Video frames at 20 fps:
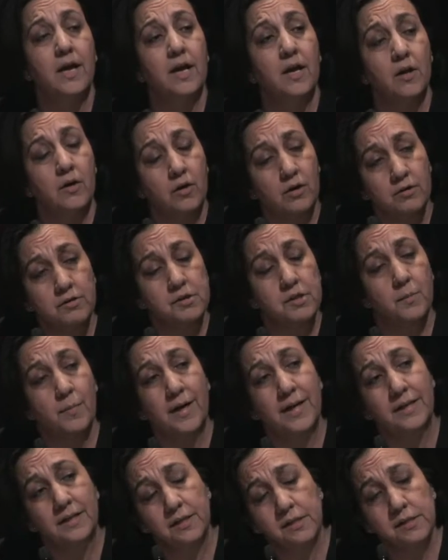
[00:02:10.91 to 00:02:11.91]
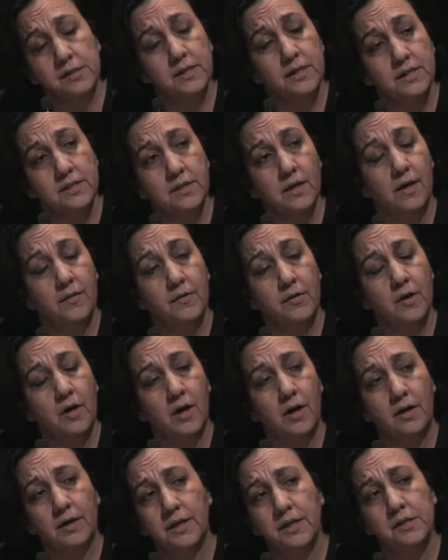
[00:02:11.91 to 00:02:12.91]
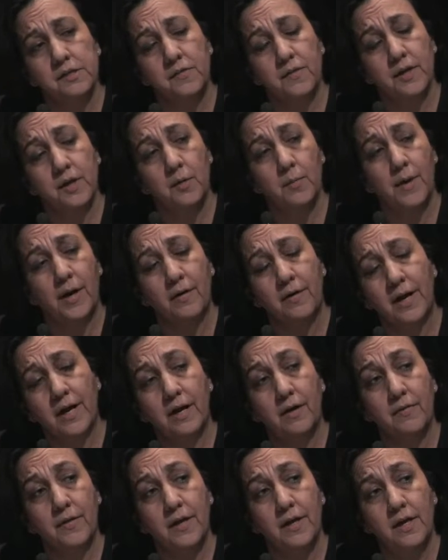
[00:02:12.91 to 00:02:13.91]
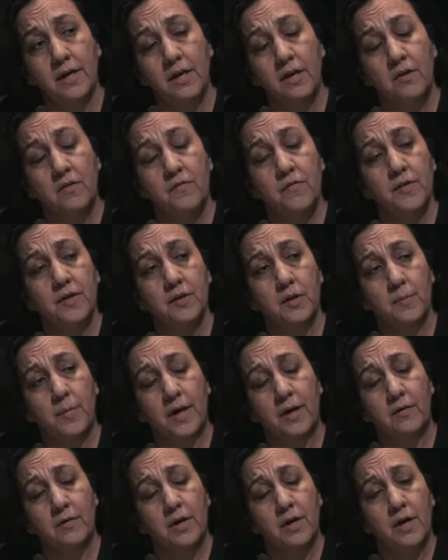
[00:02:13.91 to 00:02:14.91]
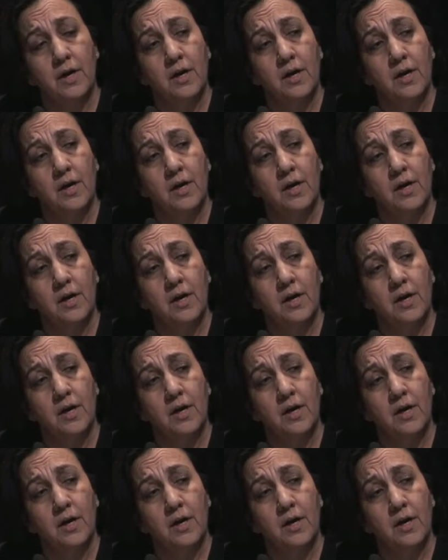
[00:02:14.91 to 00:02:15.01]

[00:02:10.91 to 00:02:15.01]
and also by listening to other colleagues think about how they feel about